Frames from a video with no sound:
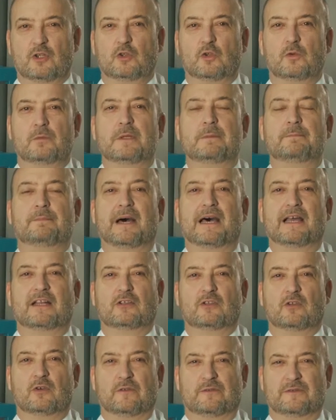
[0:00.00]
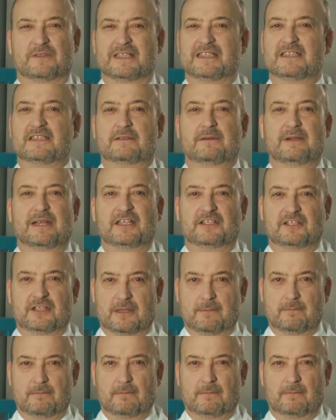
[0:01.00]
to be part of this great
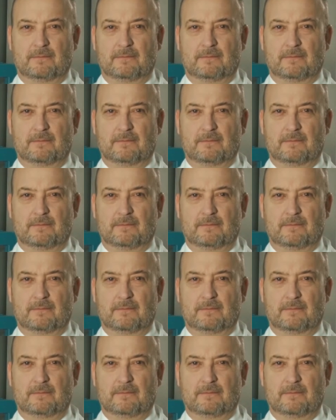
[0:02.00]
team.